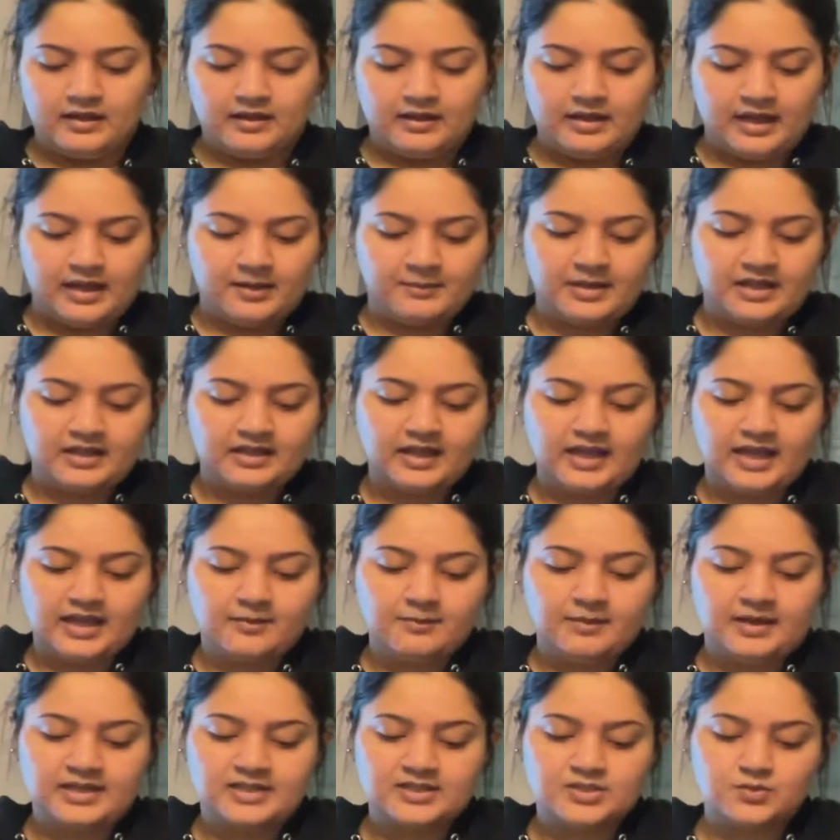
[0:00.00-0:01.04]
MLK
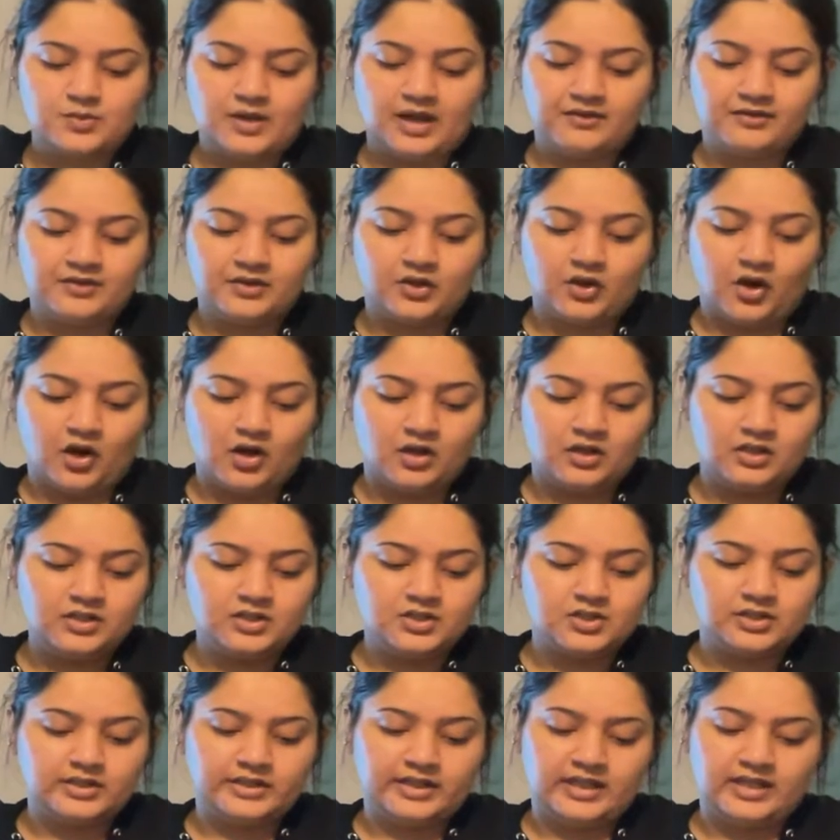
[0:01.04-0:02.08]
met his wife in college
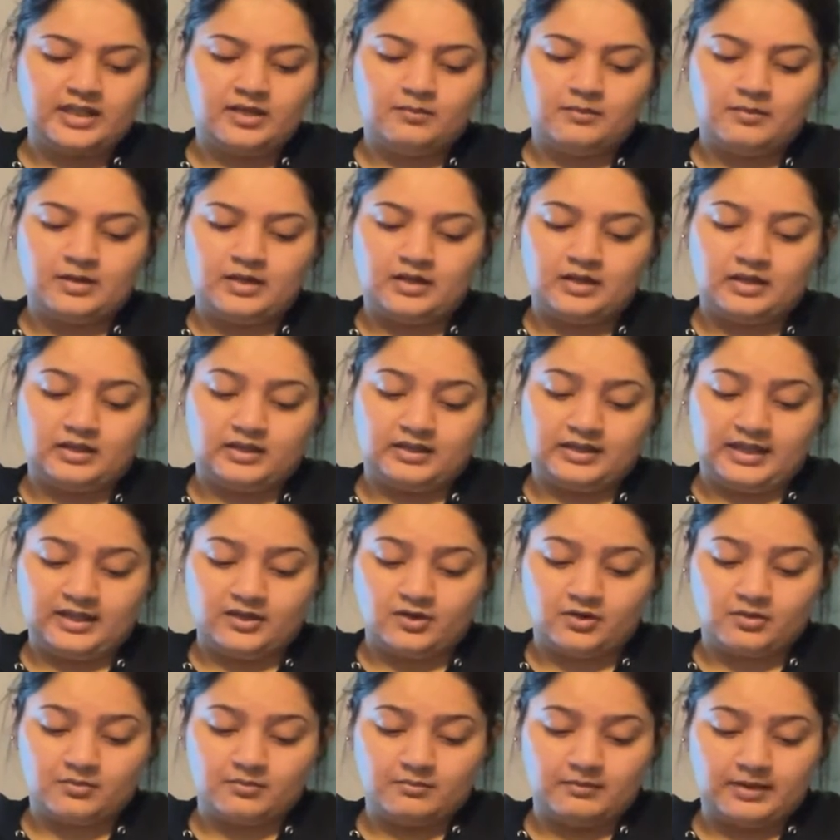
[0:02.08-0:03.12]
and
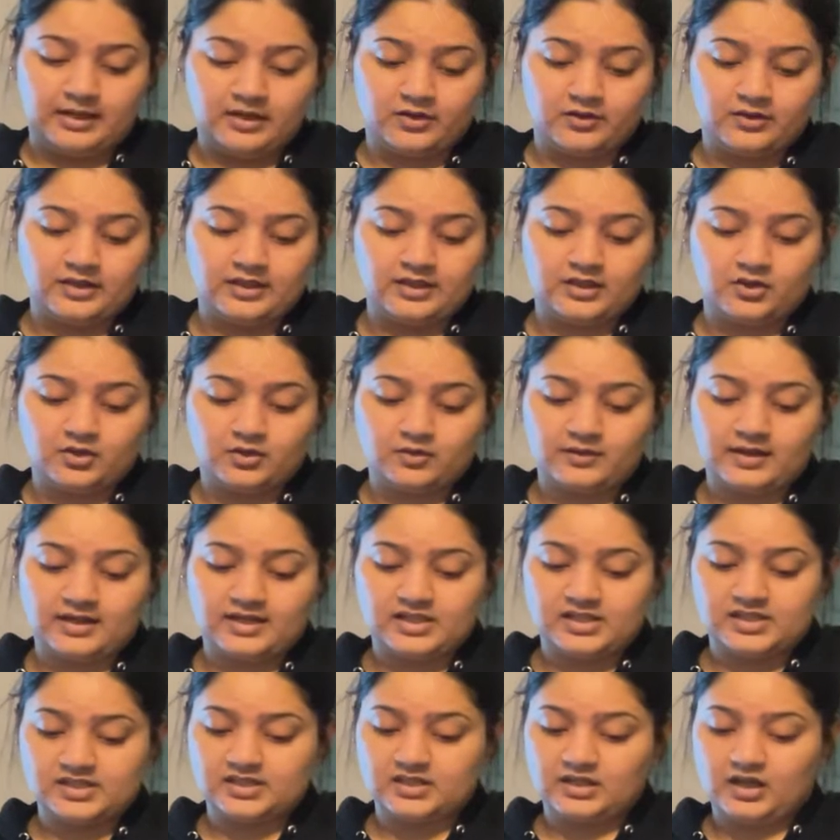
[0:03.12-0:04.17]
later married Coretta
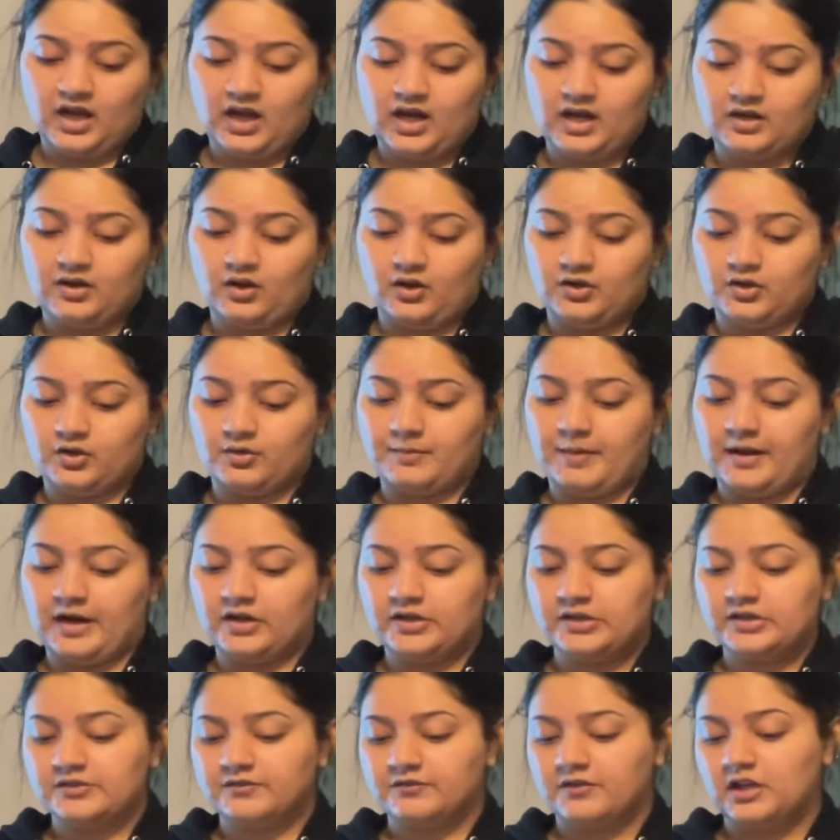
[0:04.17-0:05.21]
Scott on her
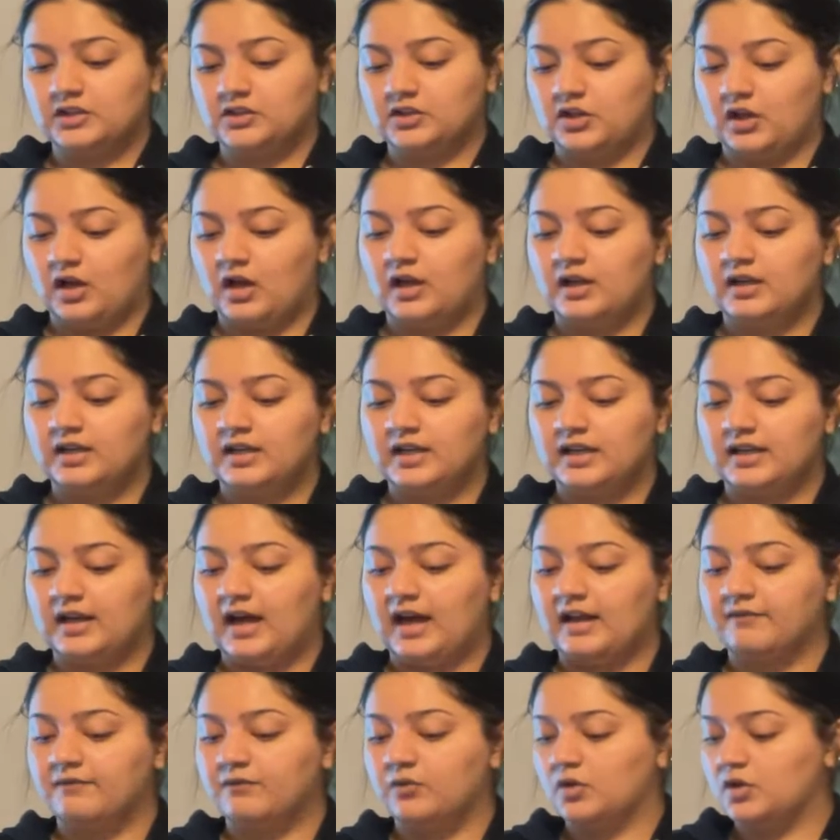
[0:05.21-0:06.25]
parents' front lawn and
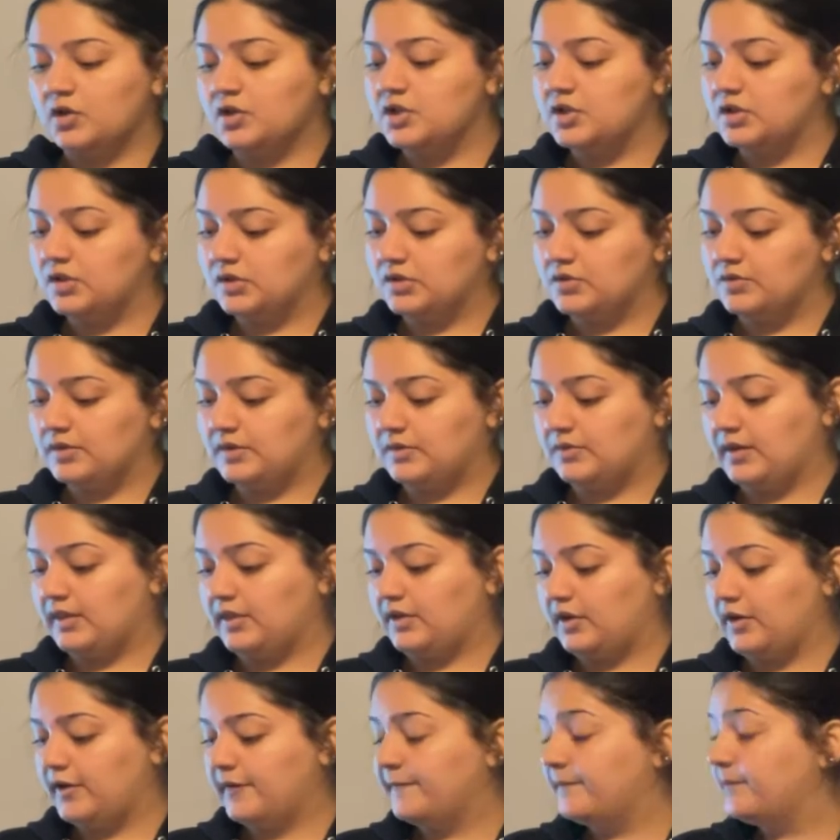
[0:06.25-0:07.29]
had 4 children with
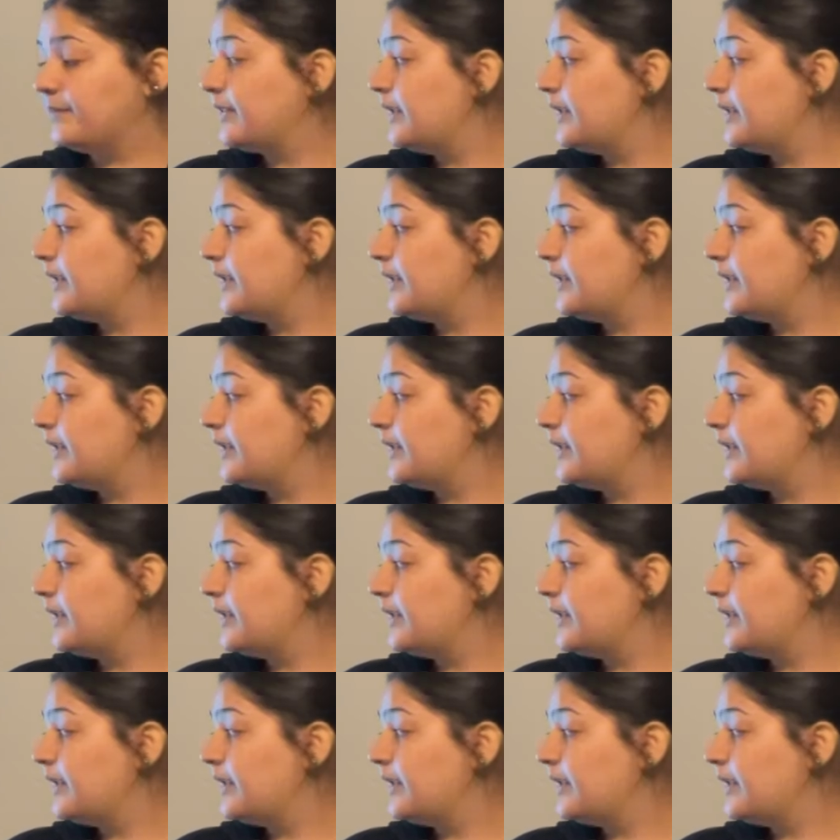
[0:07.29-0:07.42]
her.